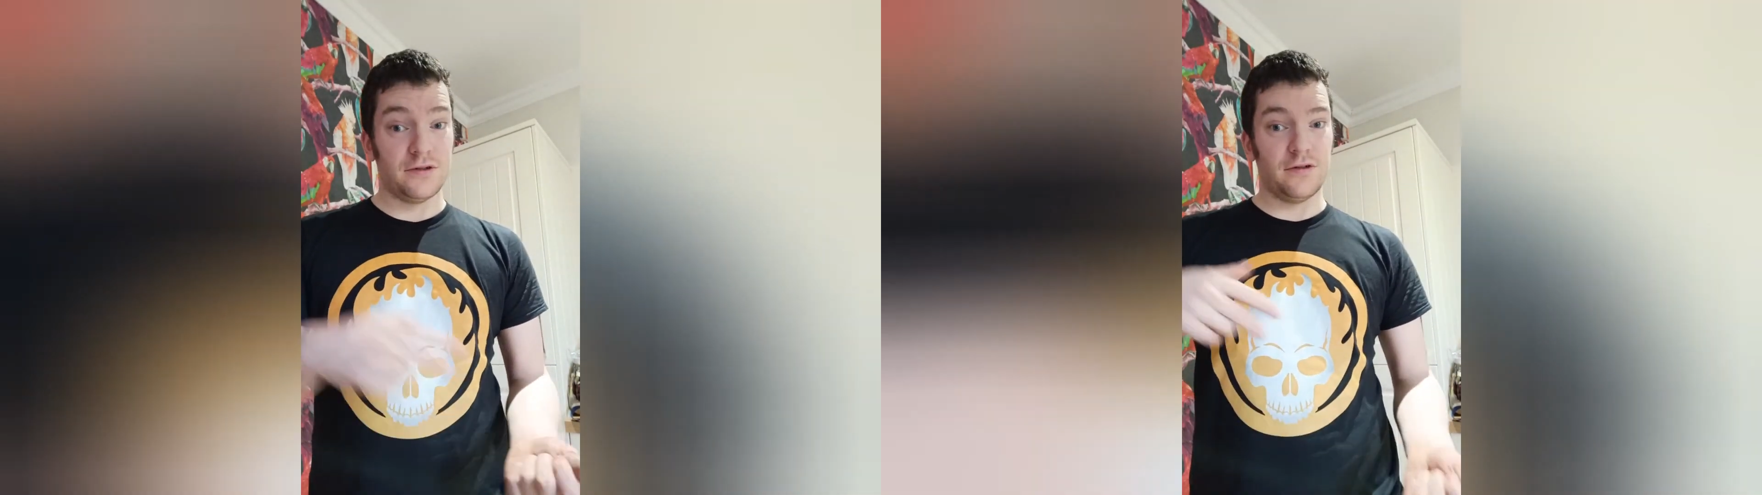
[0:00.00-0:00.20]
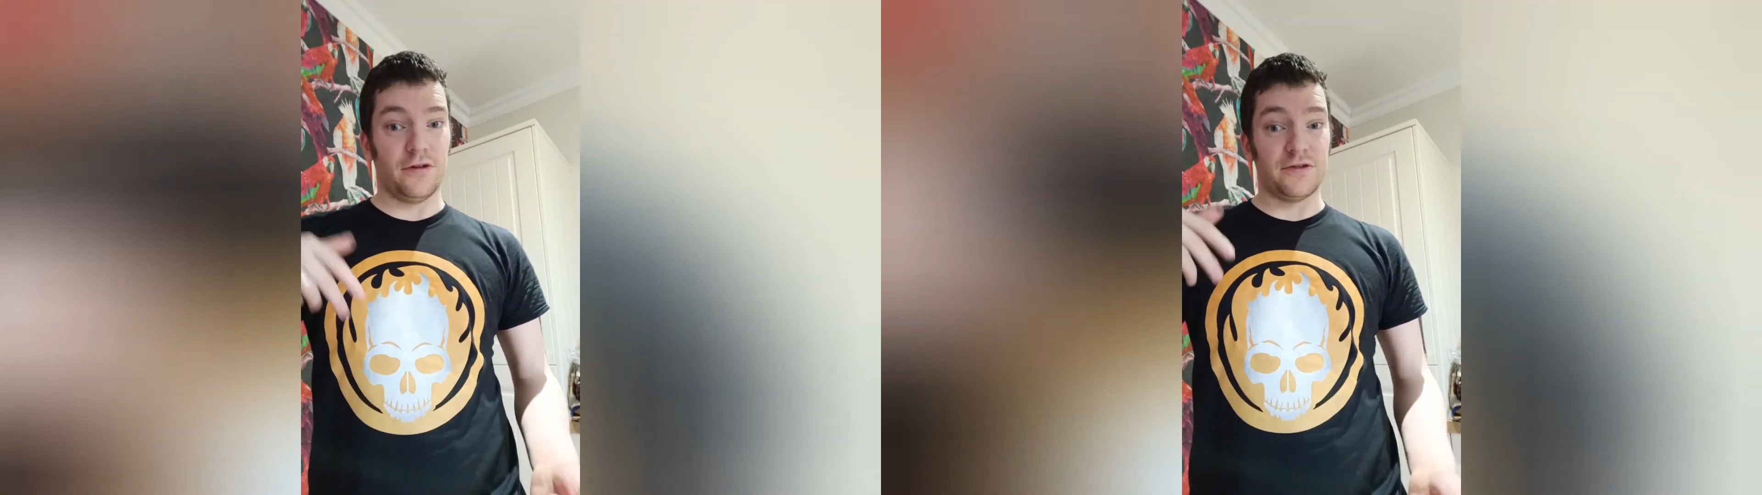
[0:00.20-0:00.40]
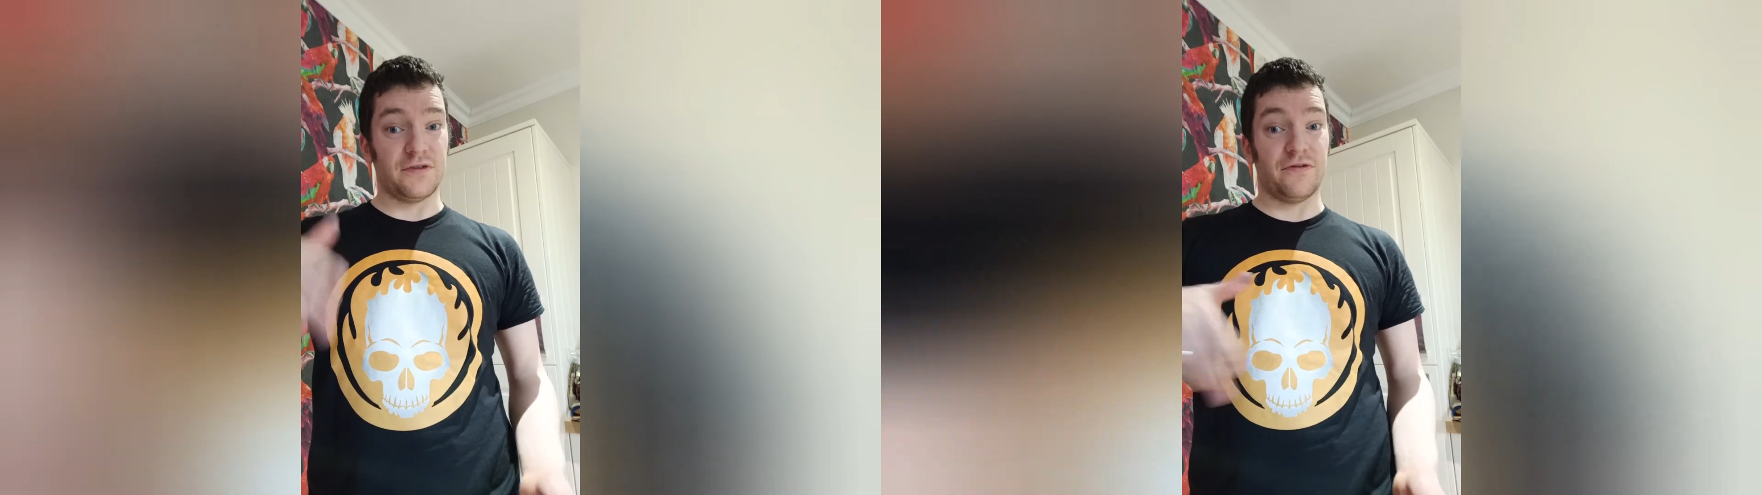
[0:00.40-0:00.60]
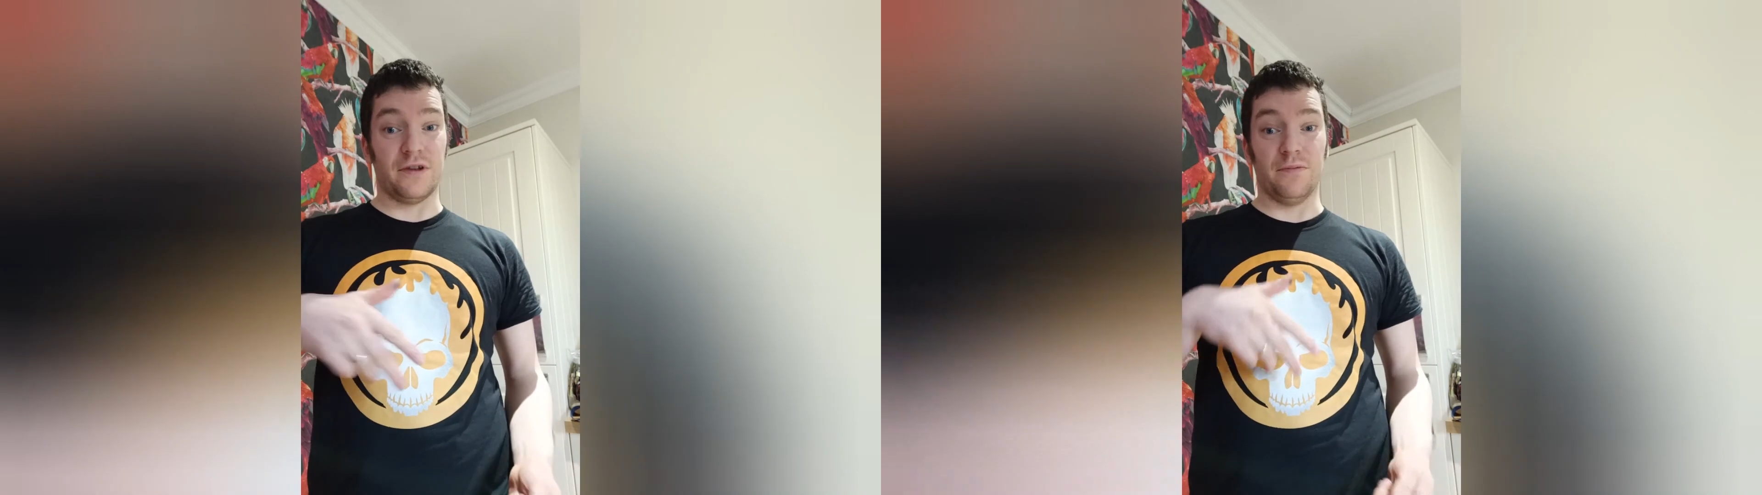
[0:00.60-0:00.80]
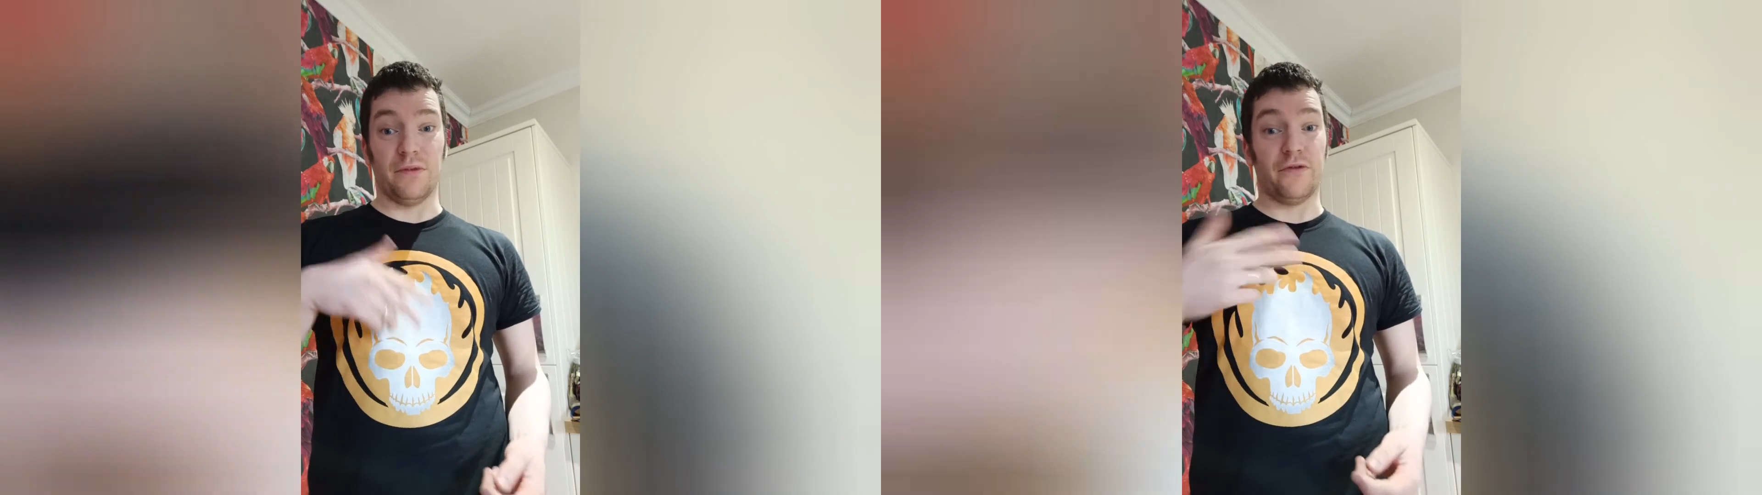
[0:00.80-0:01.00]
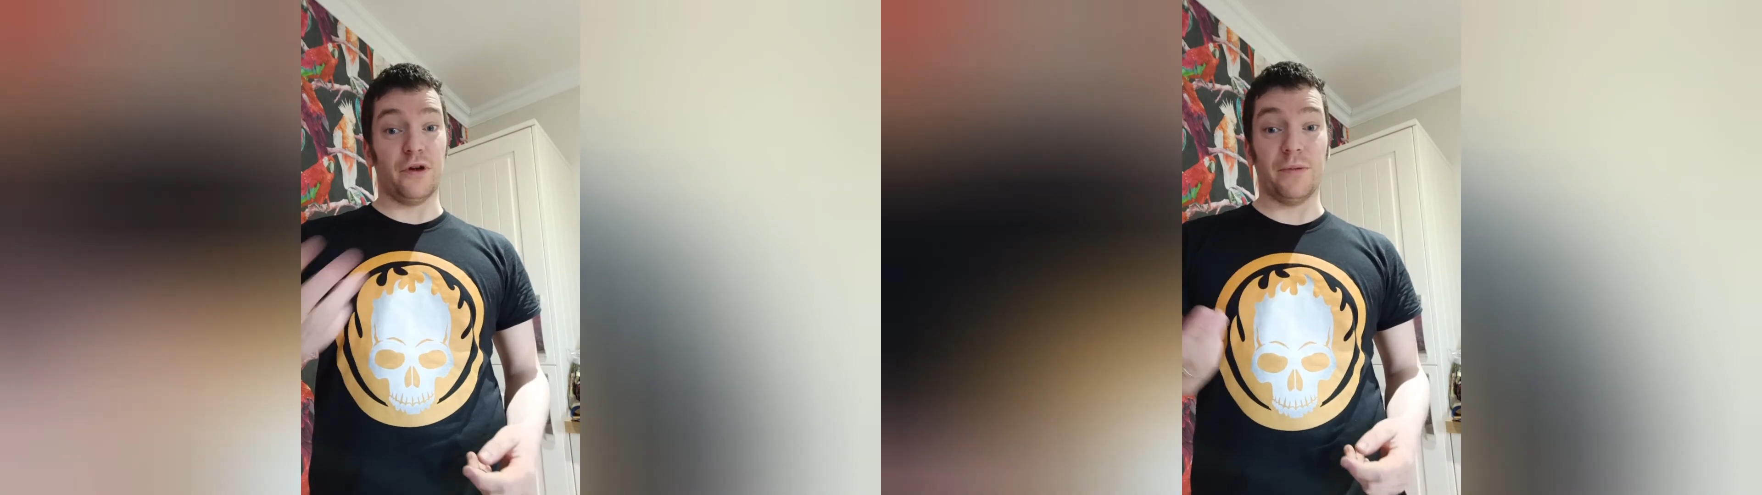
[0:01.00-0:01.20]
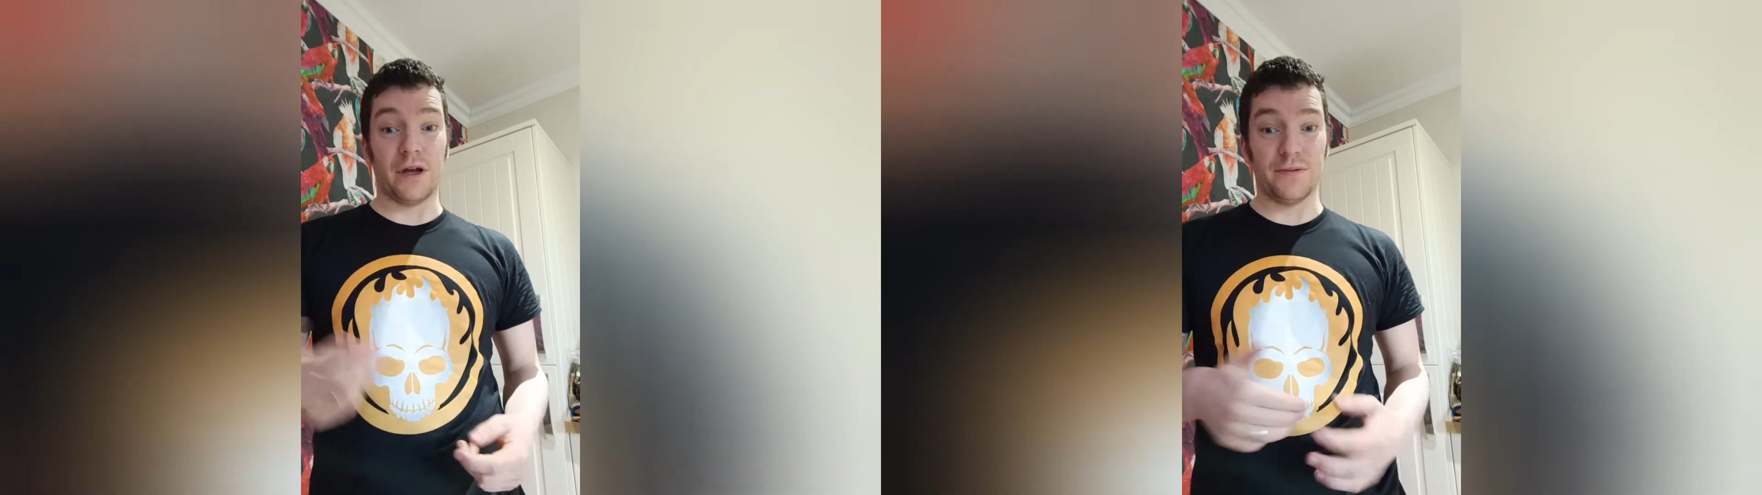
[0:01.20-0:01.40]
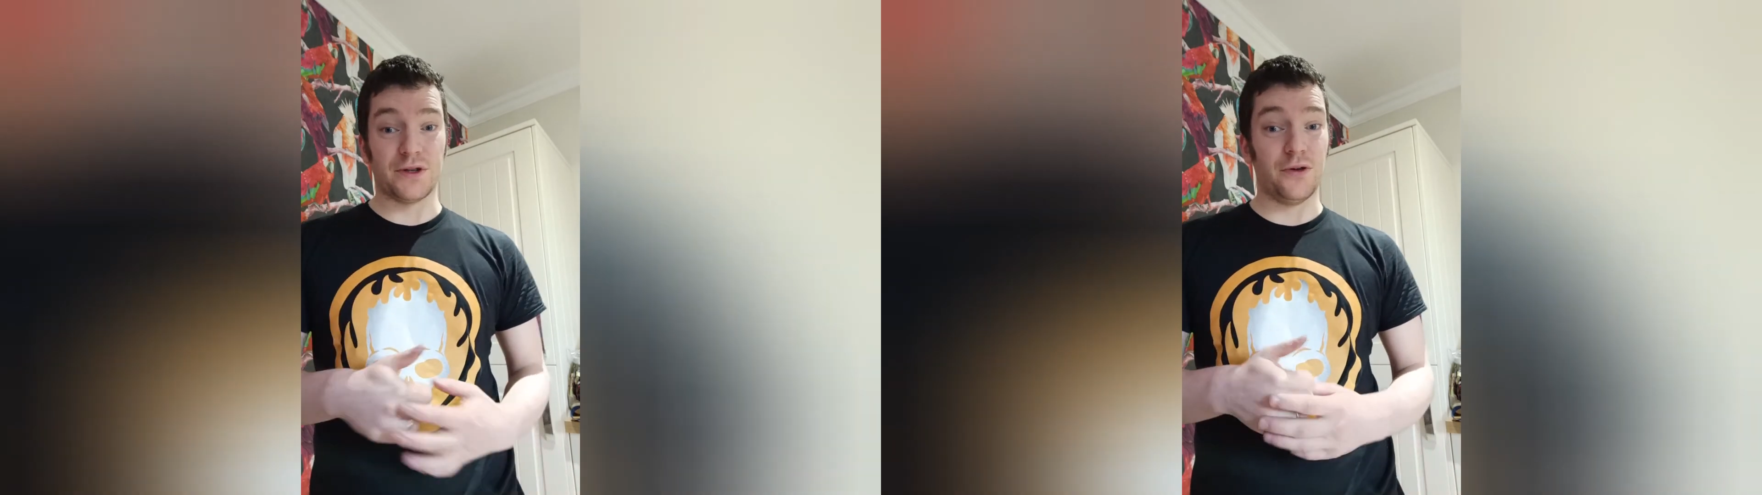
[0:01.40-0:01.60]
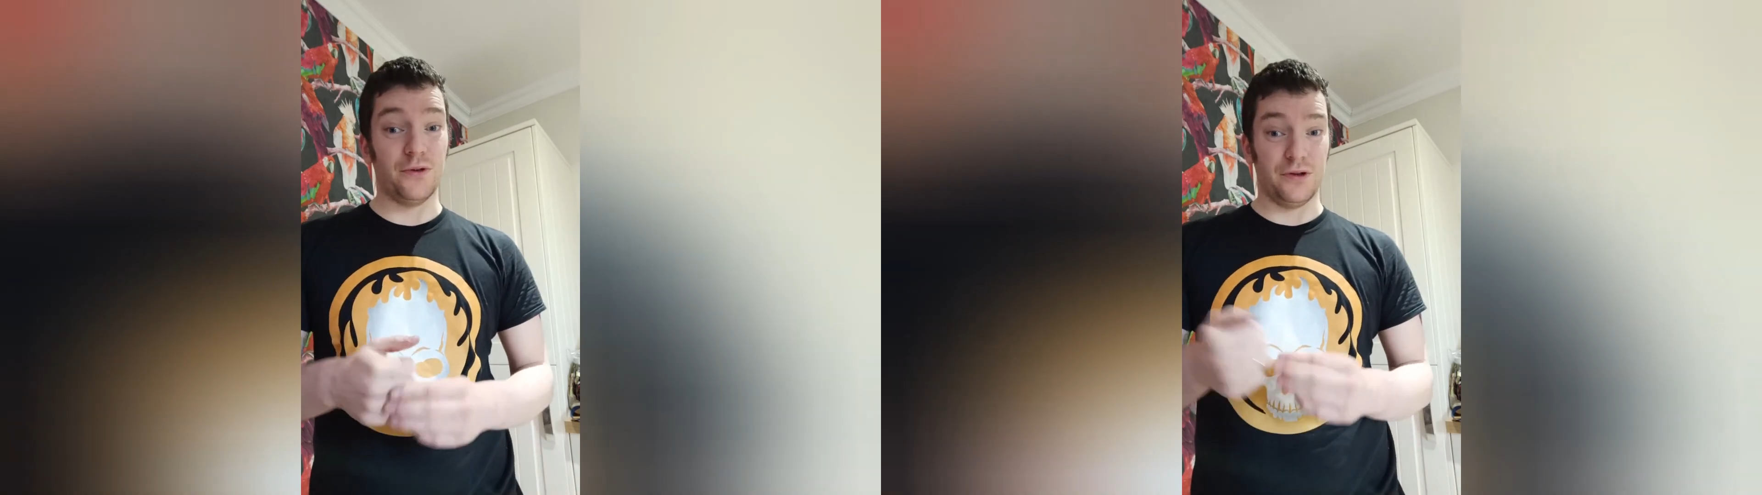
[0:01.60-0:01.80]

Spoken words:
of something before it becomes cool,